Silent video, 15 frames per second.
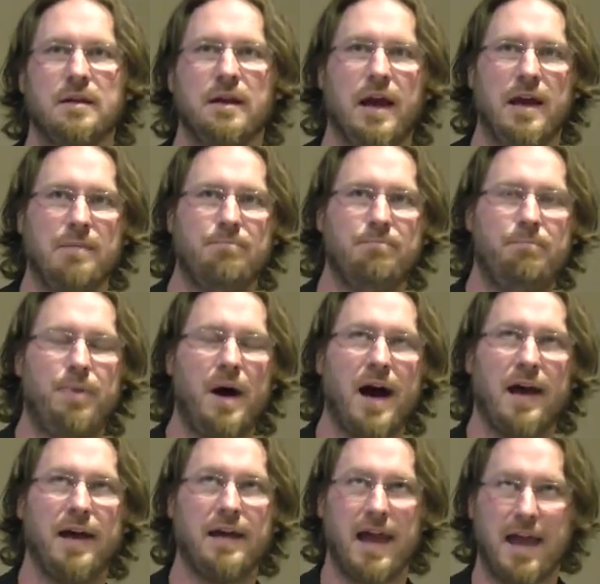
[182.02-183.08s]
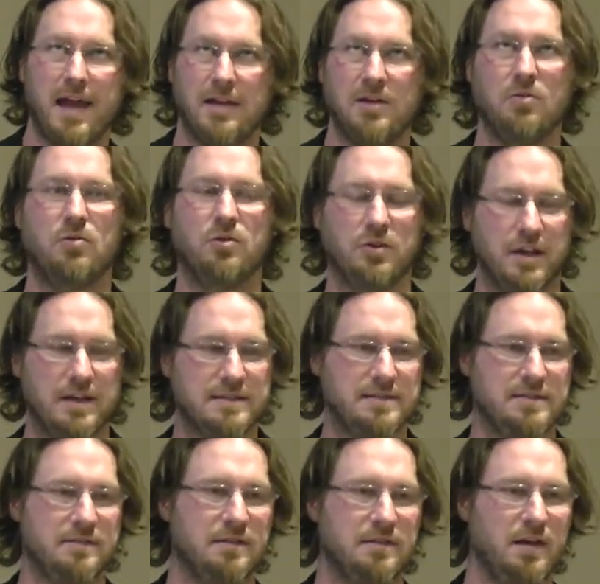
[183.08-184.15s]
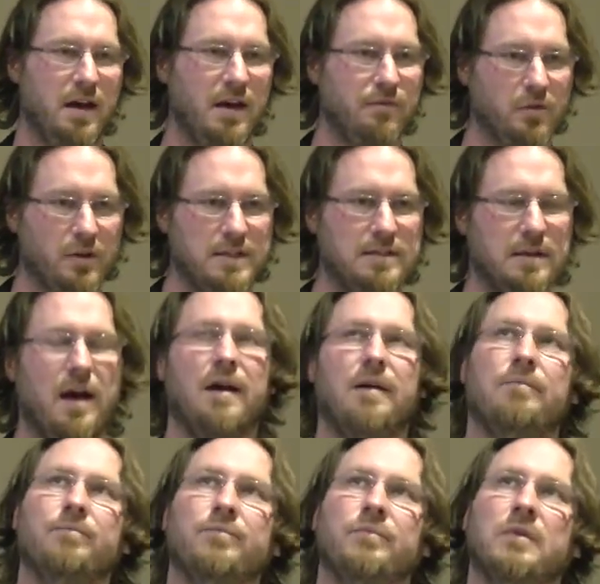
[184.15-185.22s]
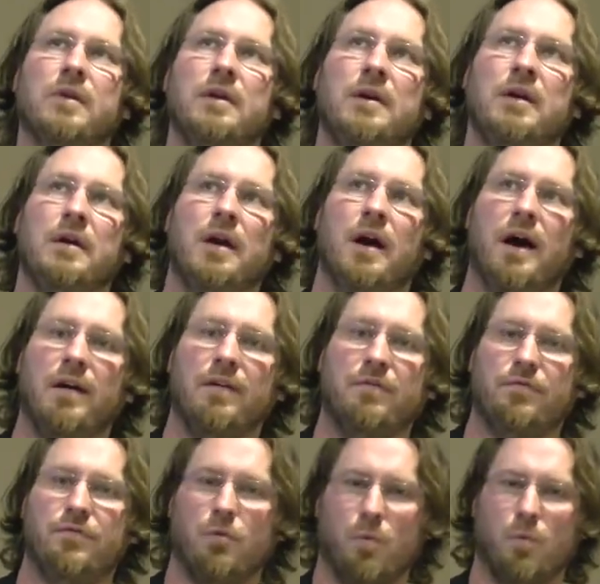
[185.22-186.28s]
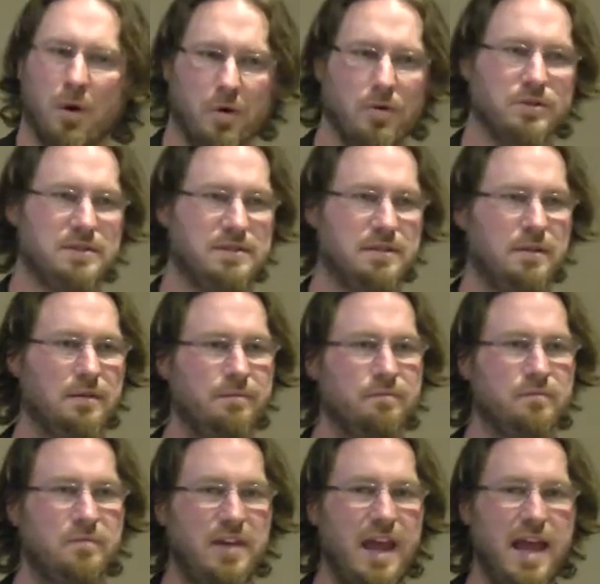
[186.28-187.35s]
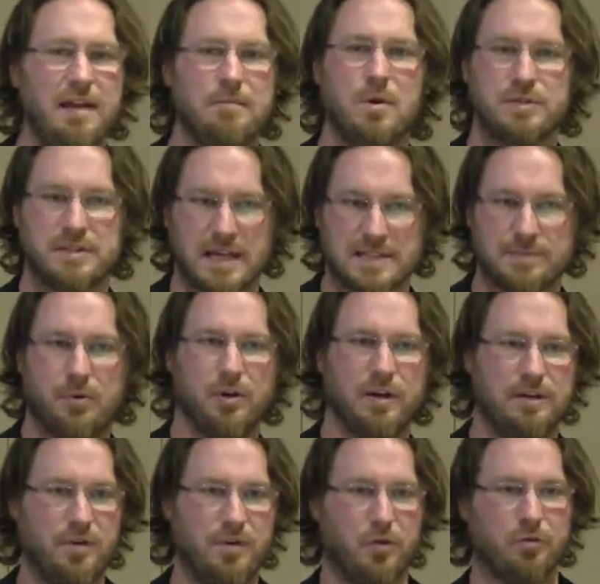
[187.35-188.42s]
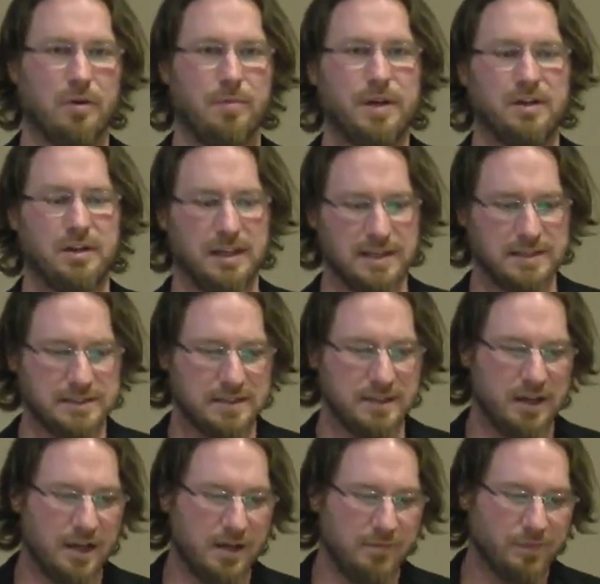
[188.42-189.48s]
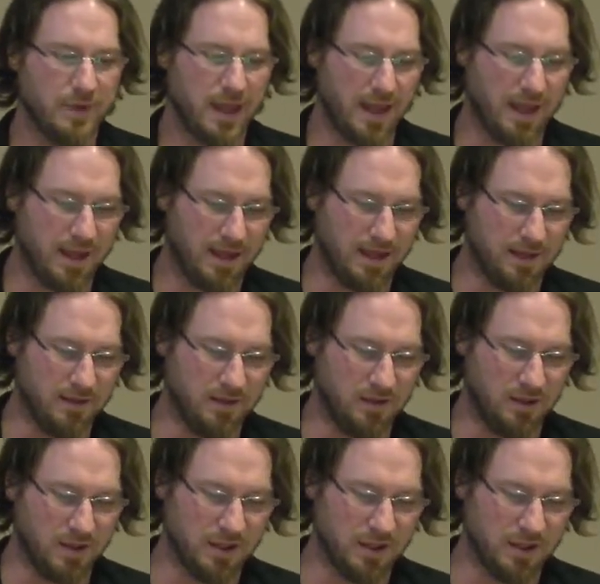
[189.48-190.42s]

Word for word: a biannual list of the world's 10 most exploited vulnerabilities. And